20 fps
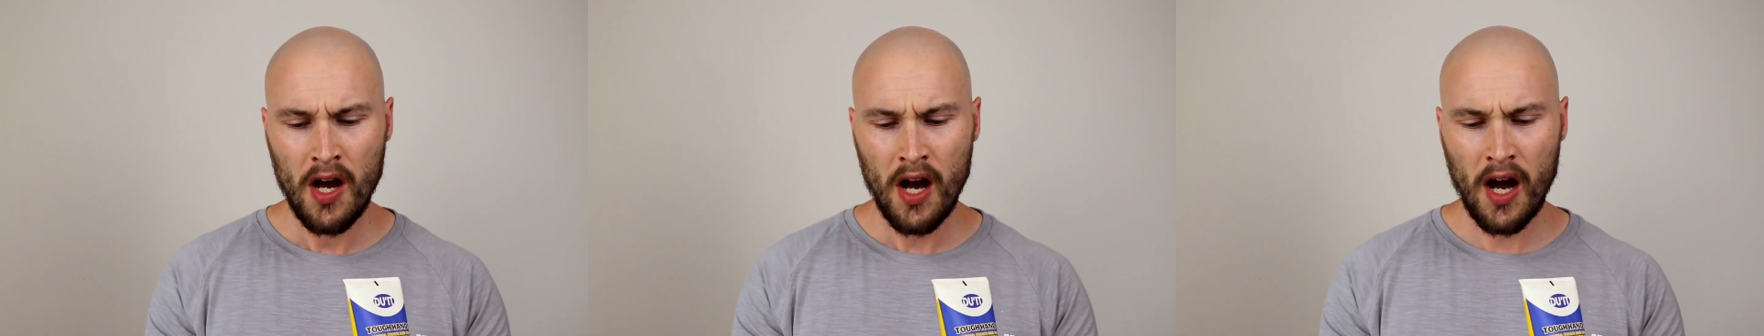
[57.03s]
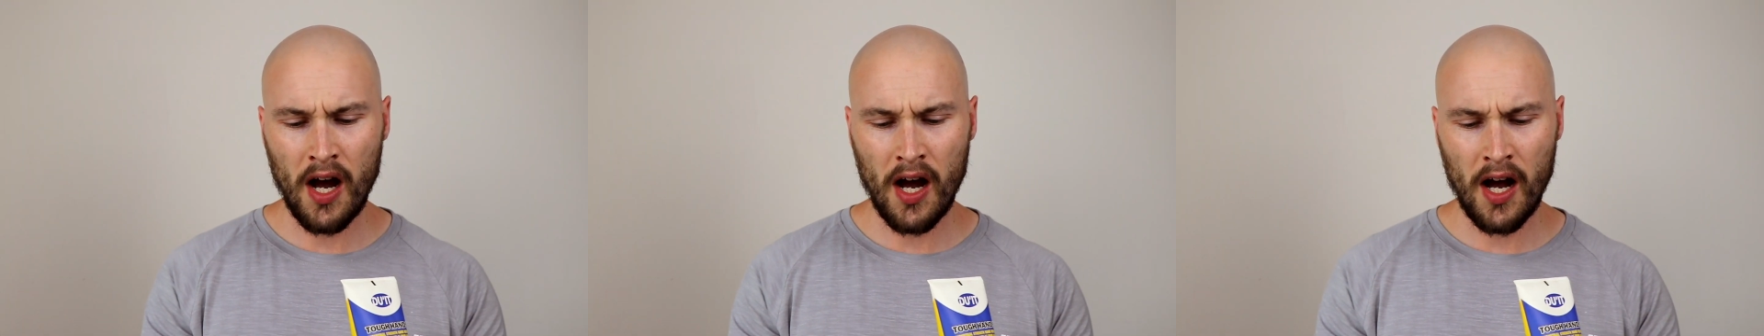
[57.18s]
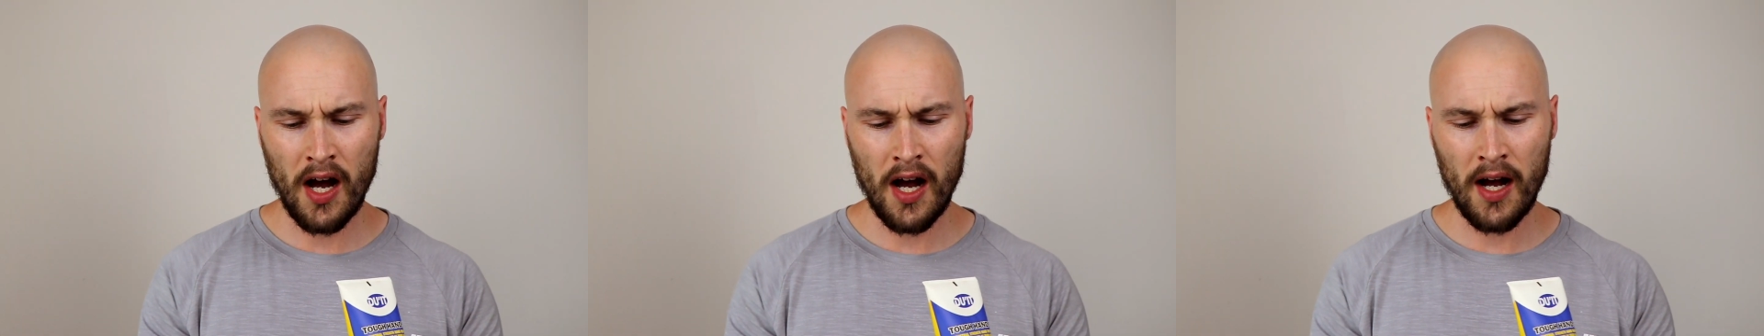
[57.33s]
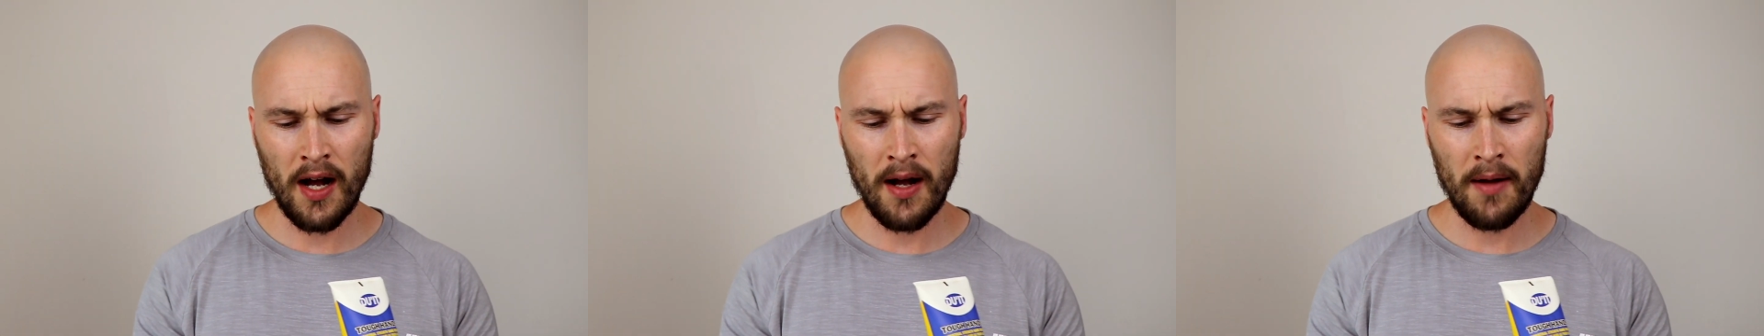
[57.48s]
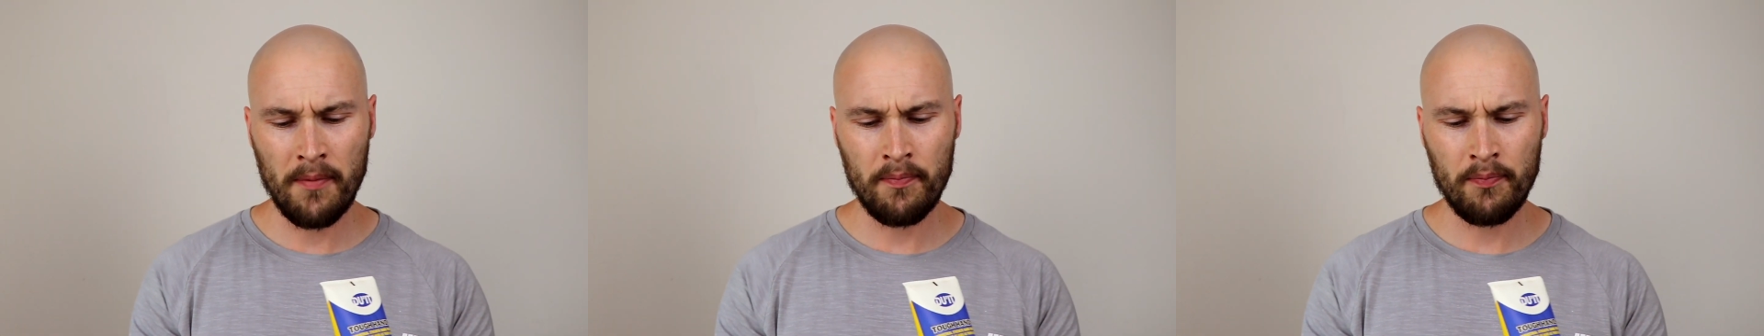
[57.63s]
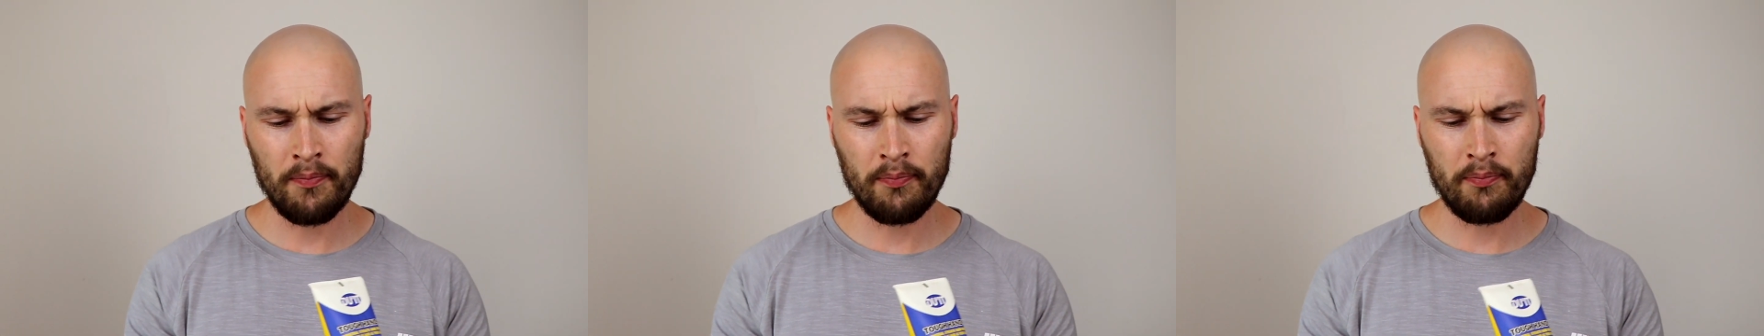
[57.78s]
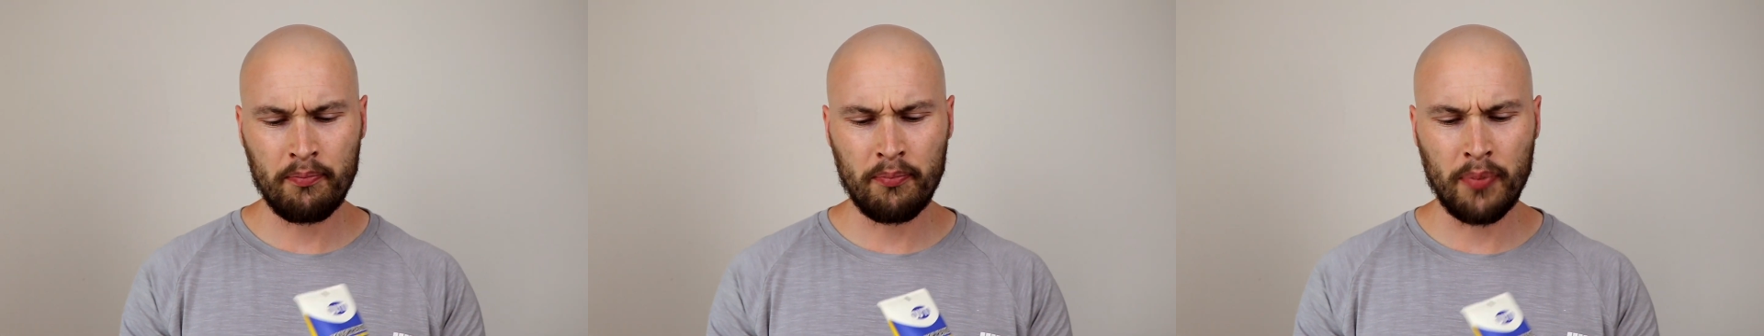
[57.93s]

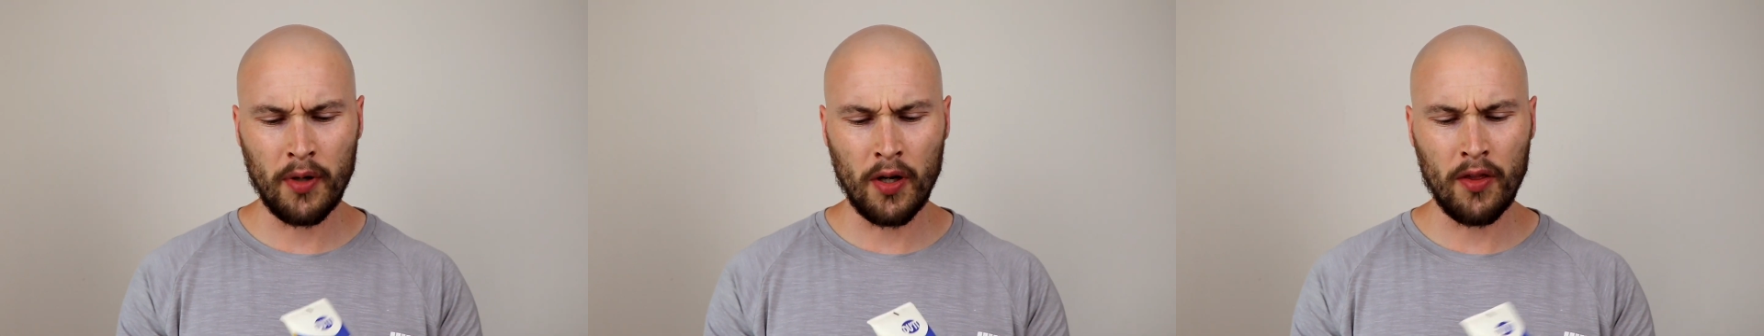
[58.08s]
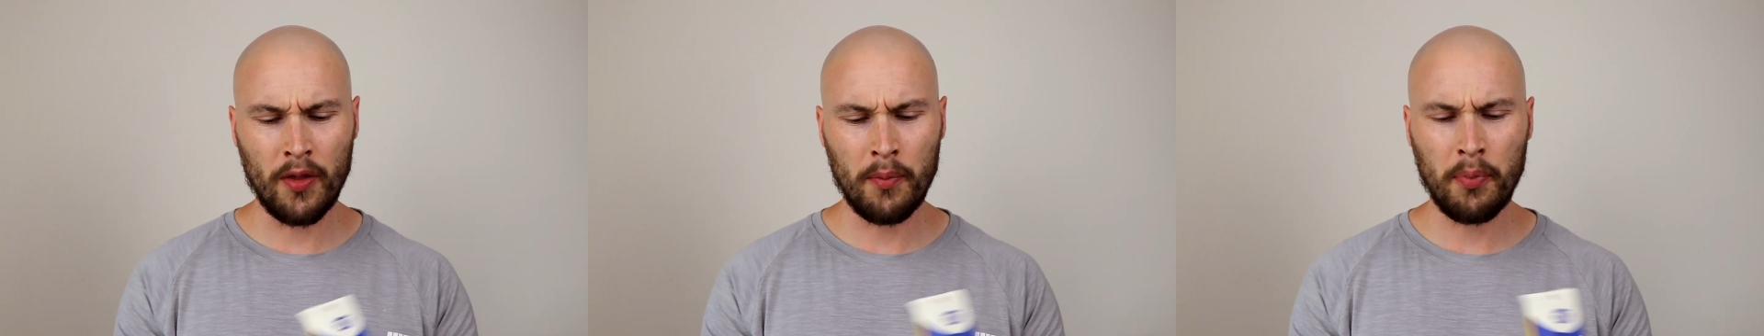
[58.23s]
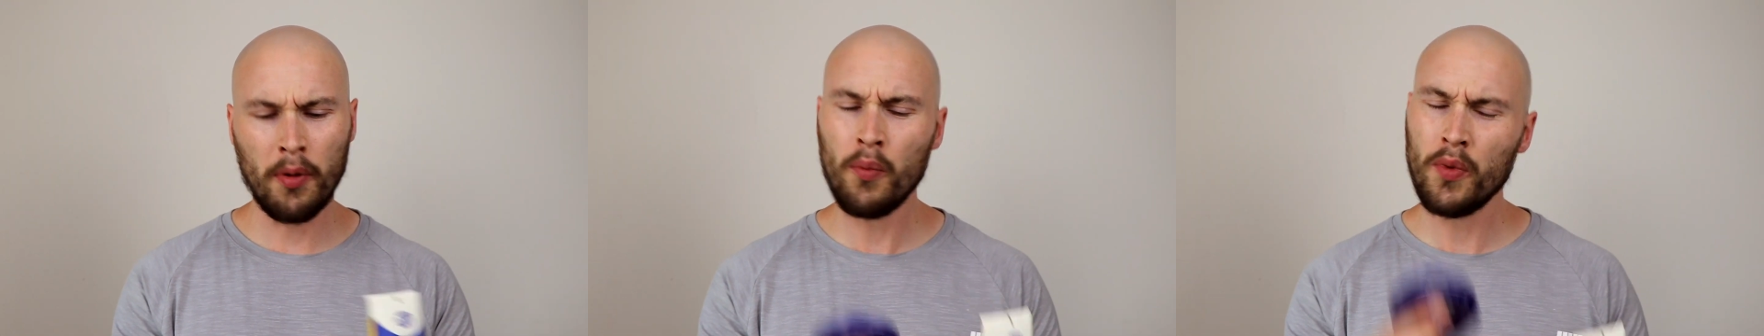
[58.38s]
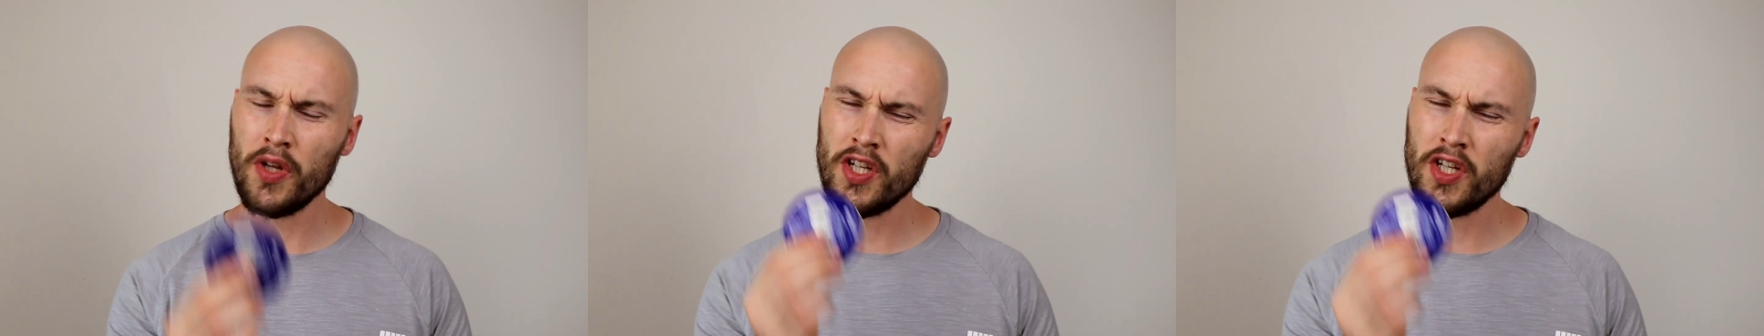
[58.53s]
But the problem